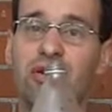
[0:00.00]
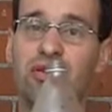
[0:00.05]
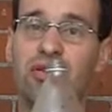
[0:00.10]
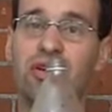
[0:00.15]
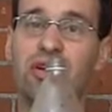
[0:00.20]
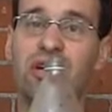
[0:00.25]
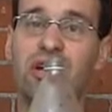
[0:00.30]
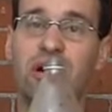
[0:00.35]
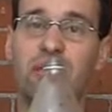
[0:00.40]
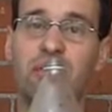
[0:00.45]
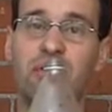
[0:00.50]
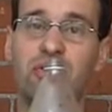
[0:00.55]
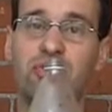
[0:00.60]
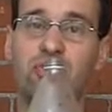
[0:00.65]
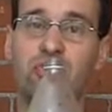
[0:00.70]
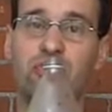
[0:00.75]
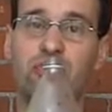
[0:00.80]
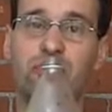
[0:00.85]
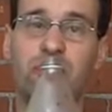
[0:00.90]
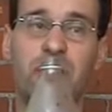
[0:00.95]
you think I'm a
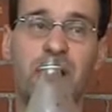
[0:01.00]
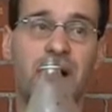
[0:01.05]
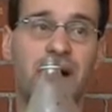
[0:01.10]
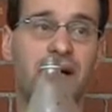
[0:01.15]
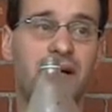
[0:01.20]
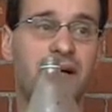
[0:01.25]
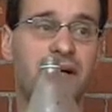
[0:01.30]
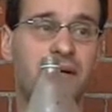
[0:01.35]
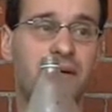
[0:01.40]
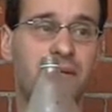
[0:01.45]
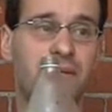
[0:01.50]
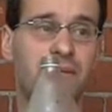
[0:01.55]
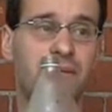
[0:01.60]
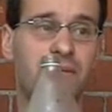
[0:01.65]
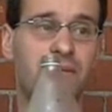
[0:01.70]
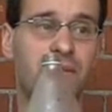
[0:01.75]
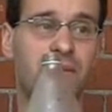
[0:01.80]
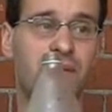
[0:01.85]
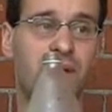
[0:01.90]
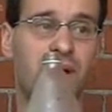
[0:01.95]
douchebag.
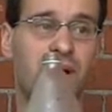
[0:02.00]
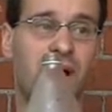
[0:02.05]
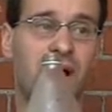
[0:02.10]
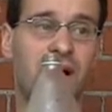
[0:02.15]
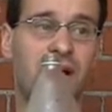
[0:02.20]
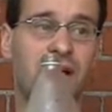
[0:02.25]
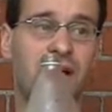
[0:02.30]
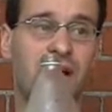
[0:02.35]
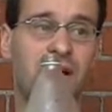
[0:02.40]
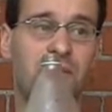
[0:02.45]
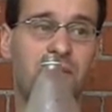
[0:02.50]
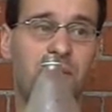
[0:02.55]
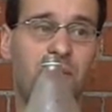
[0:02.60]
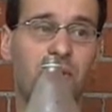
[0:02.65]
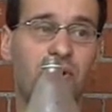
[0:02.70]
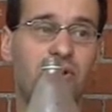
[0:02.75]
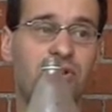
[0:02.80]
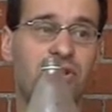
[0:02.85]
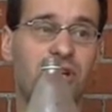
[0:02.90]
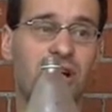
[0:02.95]
I get
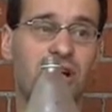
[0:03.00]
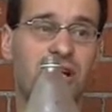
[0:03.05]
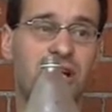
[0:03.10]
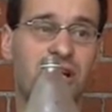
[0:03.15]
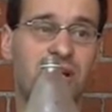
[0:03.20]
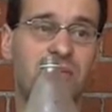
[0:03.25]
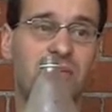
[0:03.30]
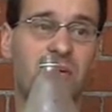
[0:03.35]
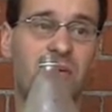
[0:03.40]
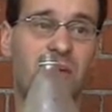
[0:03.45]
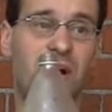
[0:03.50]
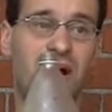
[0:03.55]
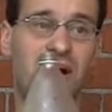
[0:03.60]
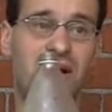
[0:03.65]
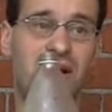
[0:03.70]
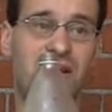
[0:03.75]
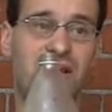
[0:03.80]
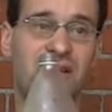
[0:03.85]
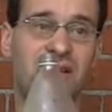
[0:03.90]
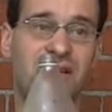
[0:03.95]
pussy, I get more
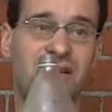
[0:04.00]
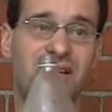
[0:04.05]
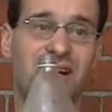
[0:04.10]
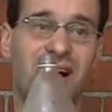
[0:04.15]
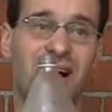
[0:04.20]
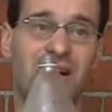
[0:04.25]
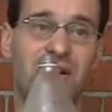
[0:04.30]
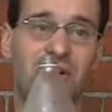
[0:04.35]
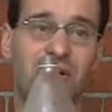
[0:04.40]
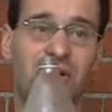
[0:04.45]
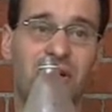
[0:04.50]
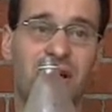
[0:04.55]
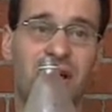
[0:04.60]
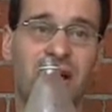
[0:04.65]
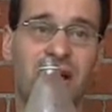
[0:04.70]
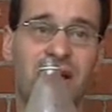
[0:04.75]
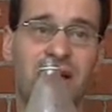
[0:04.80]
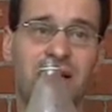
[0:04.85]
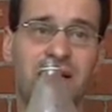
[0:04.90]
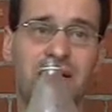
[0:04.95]
money than Todd,
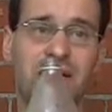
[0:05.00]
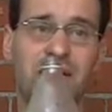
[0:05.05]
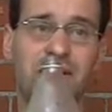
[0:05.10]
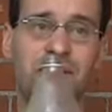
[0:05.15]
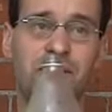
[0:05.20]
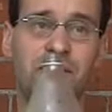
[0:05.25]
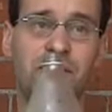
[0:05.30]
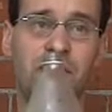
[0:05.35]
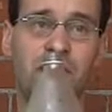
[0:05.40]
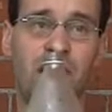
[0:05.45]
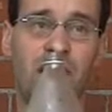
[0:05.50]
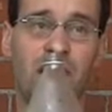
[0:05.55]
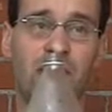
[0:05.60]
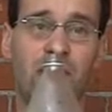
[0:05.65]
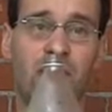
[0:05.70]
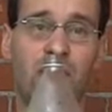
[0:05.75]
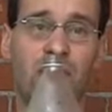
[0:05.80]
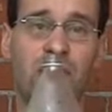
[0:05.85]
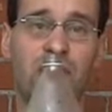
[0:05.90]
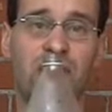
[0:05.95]
okay? I
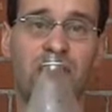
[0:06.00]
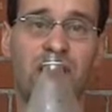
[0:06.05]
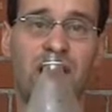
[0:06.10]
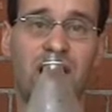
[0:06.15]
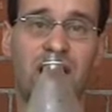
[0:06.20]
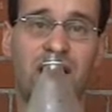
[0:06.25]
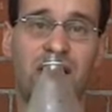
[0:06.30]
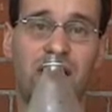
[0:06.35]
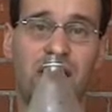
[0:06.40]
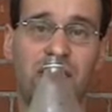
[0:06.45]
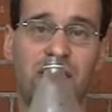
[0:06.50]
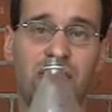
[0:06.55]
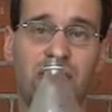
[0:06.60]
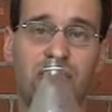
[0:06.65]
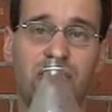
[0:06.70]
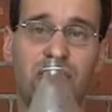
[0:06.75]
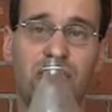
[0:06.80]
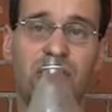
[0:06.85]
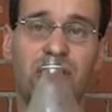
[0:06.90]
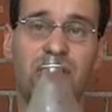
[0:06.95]
work hard, I
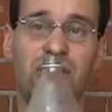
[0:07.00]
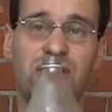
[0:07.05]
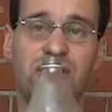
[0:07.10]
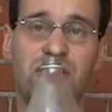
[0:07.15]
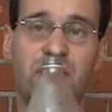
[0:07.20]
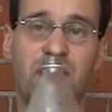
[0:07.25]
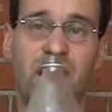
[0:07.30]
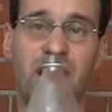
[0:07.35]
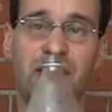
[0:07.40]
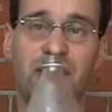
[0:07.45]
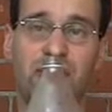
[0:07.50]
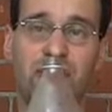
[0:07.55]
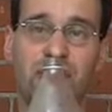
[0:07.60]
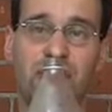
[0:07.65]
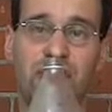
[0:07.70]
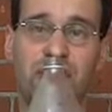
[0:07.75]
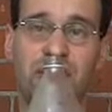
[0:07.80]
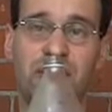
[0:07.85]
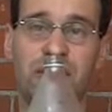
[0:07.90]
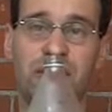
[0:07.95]
don't drink as much.
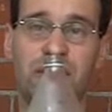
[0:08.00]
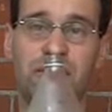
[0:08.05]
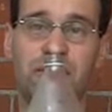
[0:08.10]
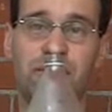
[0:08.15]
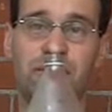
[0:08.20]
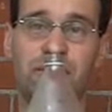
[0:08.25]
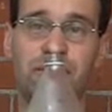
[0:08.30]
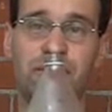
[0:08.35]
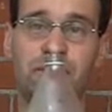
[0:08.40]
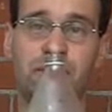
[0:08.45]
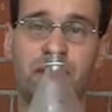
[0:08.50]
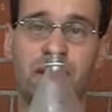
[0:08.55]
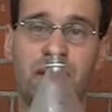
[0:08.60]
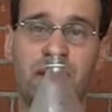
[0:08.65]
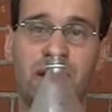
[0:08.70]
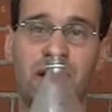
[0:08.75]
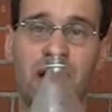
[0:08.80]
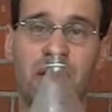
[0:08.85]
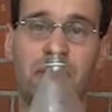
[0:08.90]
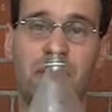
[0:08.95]

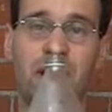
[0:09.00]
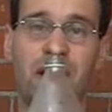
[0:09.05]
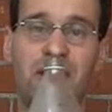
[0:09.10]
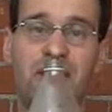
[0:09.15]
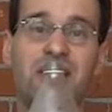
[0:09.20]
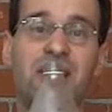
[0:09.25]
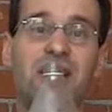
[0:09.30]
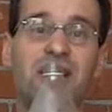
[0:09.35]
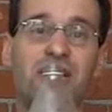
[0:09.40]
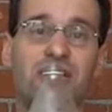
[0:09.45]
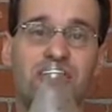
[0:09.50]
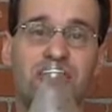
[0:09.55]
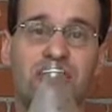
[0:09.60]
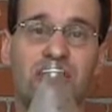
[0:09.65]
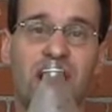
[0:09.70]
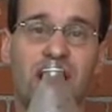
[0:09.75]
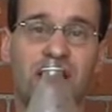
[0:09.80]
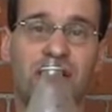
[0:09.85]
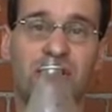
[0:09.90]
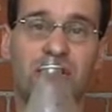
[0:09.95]
And I'm eight years
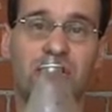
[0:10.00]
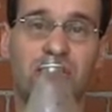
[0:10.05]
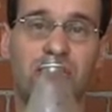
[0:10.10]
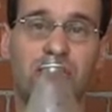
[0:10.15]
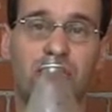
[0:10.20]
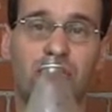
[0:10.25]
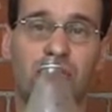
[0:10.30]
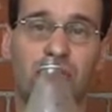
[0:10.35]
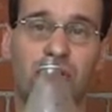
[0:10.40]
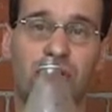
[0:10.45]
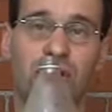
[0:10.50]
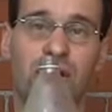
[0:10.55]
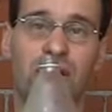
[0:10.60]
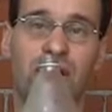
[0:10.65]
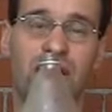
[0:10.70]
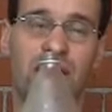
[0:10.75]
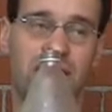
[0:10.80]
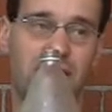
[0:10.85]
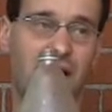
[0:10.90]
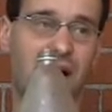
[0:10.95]
younger too.
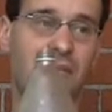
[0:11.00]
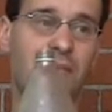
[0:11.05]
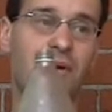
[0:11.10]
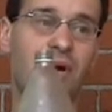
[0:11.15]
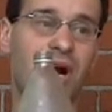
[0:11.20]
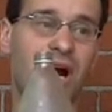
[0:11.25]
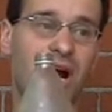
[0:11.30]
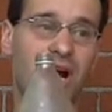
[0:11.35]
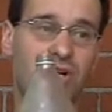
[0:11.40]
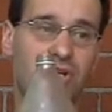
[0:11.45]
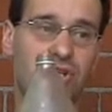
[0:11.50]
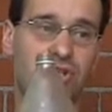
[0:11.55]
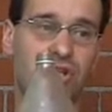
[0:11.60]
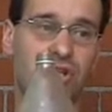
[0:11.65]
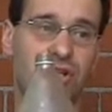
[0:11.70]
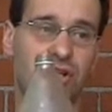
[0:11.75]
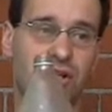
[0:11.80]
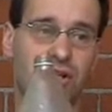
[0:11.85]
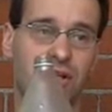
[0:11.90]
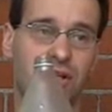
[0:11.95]
And I'm
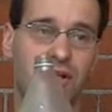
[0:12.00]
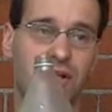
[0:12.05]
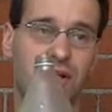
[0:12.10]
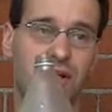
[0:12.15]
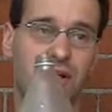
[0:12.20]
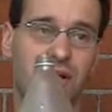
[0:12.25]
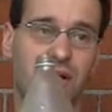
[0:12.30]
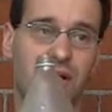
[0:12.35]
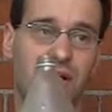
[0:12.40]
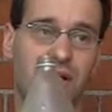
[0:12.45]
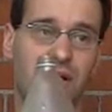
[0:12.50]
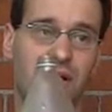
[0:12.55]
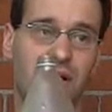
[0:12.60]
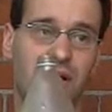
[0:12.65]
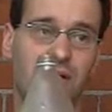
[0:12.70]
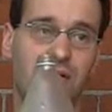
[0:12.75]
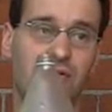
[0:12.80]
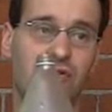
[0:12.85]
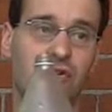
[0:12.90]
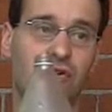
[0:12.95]
Russian.
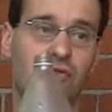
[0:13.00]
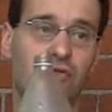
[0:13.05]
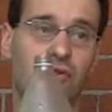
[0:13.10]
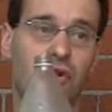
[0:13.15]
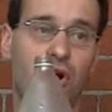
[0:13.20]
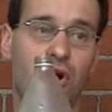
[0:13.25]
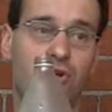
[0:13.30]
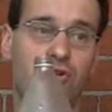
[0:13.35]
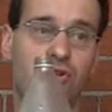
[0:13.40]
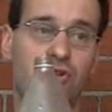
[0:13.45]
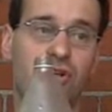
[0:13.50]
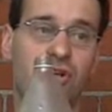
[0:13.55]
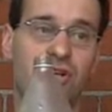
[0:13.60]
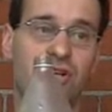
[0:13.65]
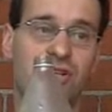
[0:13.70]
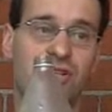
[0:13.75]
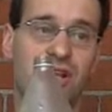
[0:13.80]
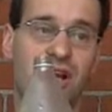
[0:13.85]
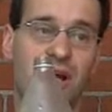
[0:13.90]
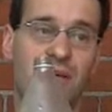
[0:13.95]
Which of course you're
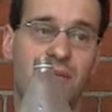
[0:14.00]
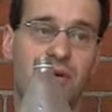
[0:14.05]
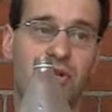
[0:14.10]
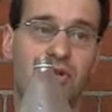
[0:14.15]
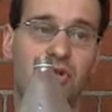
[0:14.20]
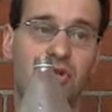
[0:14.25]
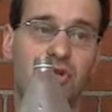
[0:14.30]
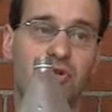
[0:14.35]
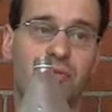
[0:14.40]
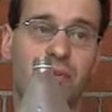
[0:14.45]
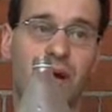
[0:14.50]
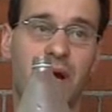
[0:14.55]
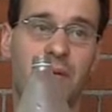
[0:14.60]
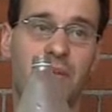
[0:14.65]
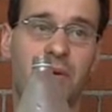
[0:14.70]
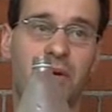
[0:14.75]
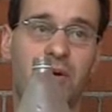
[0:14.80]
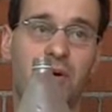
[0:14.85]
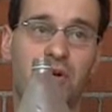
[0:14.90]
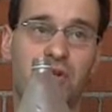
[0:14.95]
gonna say I'm a
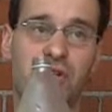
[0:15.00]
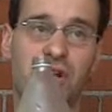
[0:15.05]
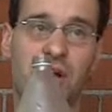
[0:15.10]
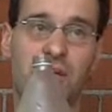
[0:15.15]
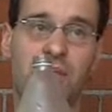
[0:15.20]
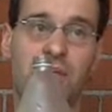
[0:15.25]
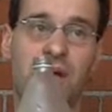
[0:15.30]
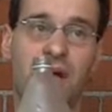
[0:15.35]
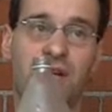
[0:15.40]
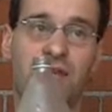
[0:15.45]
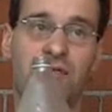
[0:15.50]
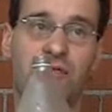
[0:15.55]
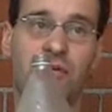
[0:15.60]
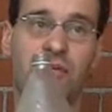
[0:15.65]
douchebag because I'm not